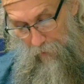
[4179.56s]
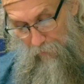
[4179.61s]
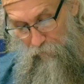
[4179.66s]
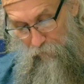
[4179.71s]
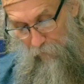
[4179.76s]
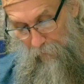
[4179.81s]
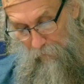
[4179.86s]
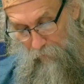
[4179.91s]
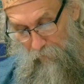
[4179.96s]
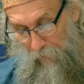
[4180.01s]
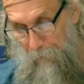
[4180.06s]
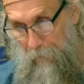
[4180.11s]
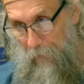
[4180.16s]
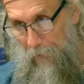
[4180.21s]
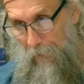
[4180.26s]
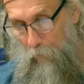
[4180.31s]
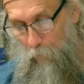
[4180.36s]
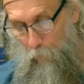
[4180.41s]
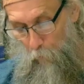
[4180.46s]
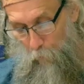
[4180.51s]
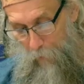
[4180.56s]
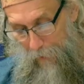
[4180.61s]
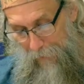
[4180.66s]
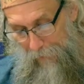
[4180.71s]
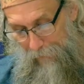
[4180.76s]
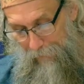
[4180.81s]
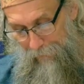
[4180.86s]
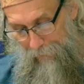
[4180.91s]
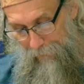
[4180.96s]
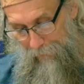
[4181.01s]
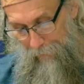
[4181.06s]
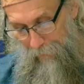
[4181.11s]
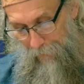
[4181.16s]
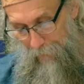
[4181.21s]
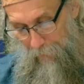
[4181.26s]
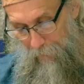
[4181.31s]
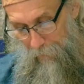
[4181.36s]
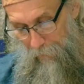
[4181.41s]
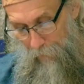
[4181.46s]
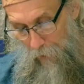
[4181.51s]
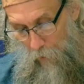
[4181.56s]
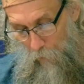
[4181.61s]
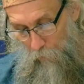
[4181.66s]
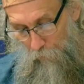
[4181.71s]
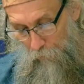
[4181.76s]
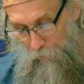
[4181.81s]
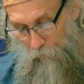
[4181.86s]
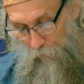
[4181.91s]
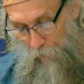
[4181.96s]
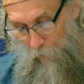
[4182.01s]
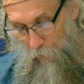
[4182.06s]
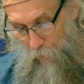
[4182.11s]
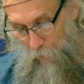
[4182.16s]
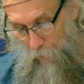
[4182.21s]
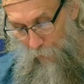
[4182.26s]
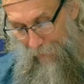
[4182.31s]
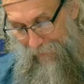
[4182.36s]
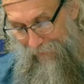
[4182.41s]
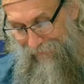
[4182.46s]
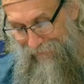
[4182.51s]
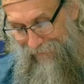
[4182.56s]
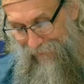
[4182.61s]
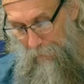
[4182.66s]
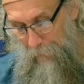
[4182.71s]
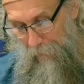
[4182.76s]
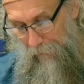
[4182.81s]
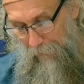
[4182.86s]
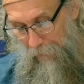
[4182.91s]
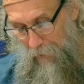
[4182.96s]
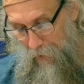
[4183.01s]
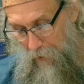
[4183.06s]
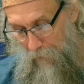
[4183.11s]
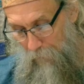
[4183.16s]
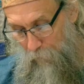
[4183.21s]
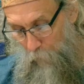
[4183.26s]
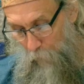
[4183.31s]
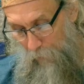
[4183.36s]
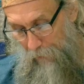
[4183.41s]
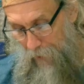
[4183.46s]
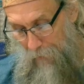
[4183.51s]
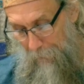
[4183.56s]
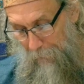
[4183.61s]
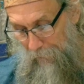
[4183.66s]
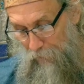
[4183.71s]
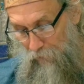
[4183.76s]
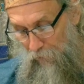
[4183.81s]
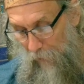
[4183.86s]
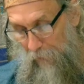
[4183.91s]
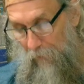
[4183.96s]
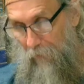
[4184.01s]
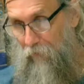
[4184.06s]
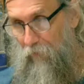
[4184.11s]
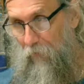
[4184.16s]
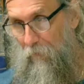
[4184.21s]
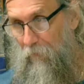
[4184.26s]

achieves something great, those who exhibit love will not be jealous